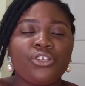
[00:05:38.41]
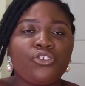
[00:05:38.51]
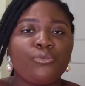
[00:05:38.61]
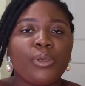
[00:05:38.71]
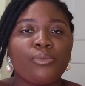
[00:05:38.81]
You need
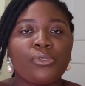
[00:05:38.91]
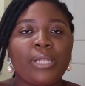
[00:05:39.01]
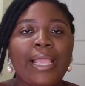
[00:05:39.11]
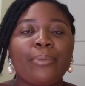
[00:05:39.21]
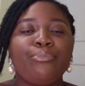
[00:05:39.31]
to be able to
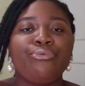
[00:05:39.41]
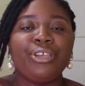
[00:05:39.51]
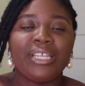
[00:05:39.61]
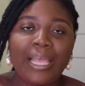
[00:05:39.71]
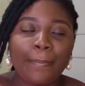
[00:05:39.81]
like
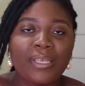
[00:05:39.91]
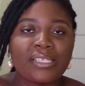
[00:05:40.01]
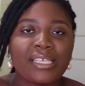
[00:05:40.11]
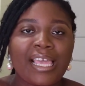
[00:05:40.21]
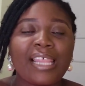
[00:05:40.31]
bring them in
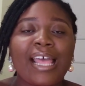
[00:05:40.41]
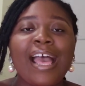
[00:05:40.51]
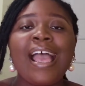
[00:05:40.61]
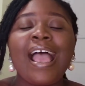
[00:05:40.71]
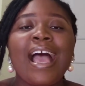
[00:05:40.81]
together
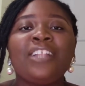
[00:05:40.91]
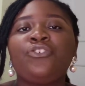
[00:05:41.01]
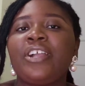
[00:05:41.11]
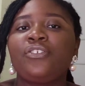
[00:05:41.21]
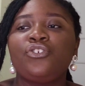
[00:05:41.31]
and
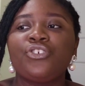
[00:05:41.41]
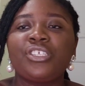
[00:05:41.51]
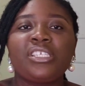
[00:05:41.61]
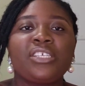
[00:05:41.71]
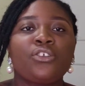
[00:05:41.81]
try to
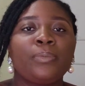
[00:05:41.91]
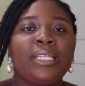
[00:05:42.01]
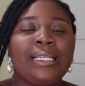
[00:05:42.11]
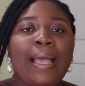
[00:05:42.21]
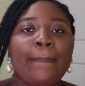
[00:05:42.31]
just say
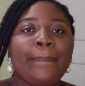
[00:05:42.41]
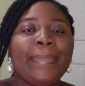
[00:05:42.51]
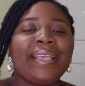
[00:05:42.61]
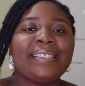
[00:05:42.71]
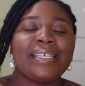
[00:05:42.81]
something that
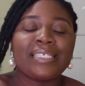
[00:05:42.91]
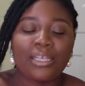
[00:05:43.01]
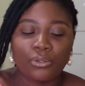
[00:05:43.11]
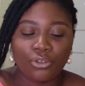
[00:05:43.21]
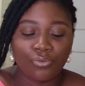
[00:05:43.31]
makes sense
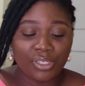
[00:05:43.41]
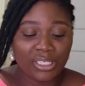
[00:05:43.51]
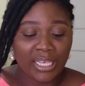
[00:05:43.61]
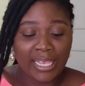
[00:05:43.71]
out of it.